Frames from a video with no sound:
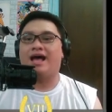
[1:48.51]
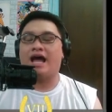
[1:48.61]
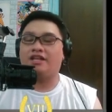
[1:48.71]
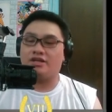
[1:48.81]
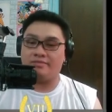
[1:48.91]

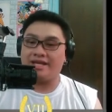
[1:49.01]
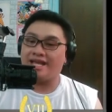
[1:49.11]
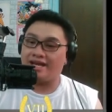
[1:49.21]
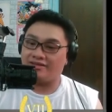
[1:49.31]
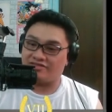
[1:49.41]
either me
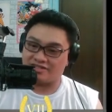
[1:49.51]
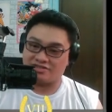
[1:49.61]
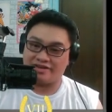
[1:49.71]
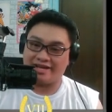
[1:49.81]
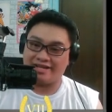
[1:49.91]
getting
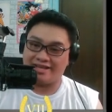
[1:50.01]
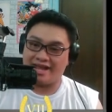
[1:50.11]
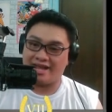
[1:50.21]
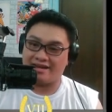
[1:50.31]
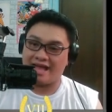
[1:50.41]
frustrated
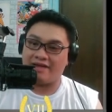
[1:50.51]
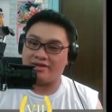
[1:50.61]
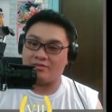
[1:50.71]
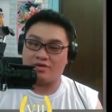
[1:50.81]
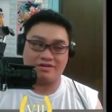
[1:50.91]
and having
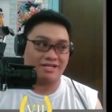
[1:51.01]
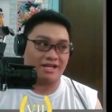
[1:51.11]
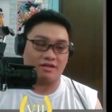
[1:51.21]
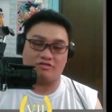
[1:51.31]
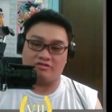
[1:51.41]
a
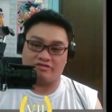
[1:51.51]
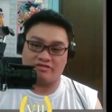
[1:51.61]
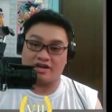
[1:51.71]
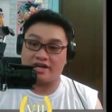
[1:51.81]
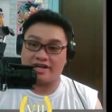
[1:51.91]
motorcycle
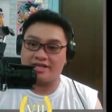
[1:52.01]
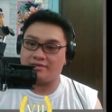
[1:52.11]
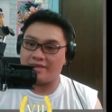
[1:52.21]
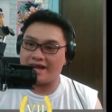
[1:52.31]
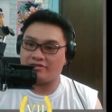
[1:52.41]
reverberating in the
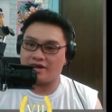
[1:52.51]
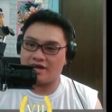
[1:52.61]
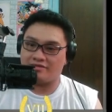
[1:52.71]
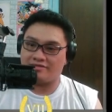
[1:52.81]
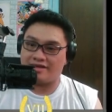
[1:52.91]

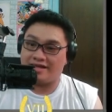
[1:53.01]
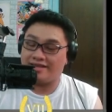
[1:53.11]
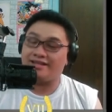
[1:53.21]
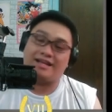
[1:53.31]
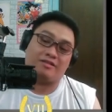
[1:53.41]
background. I
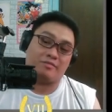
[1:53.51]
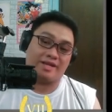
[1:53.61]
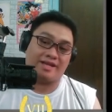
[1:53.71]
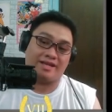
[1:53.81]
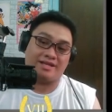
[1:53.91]
think that'll
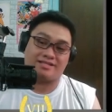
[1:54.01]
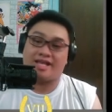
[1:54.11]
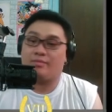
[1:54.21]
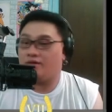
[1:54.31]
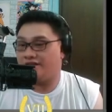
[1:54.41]
be a
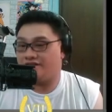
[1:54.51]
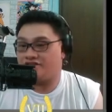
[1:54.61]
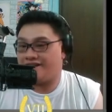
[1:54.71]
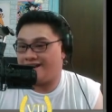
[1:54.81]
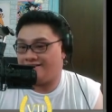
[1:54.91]
staple in this
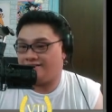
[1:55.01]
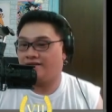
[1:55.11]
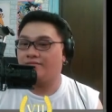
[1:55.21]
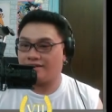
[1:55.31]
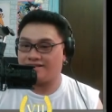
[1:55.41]
channel.
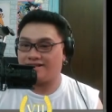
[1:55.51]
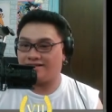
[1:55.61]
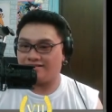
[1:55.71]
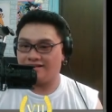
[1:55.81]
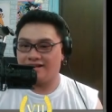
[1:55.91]
But
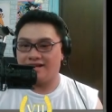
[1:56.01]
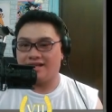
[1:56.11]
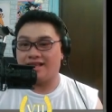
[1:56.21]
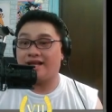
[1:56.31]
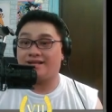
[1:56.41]
still,
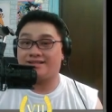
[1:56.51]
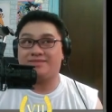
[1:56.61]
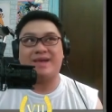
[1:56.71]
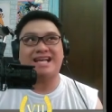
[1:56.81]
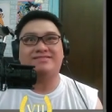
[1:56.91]
like
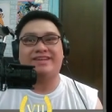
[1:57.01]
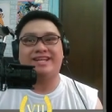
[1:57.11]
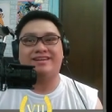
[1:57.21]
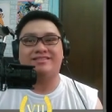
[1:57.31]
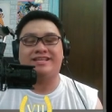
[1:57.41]
Spaz
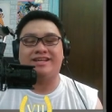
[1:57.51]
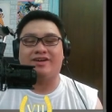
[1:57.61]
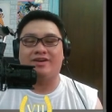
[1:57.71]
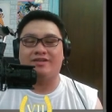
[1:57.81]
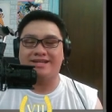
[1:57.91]
videos, he
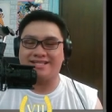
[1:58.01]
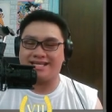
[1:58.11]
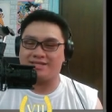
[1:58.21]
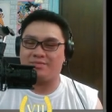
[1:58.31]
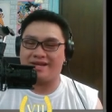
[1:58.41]
always
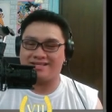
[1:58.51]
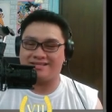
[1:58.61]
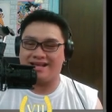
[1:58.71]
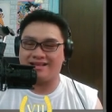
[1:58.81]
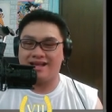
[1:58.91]
gets pissed
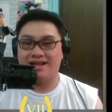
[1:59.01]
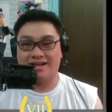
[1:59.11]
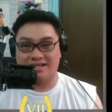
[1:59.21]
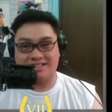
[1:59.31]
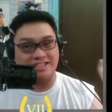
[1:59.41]
that
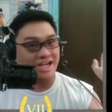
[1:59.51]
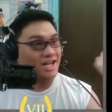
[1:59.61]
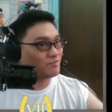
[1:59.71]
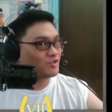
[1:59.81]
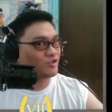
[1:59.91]
shut
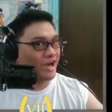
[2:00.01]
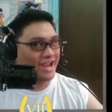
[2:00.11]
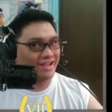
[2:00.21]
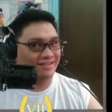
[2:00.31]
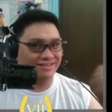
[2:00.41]
up
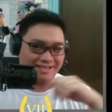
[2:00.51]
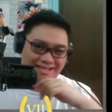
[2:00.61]
train,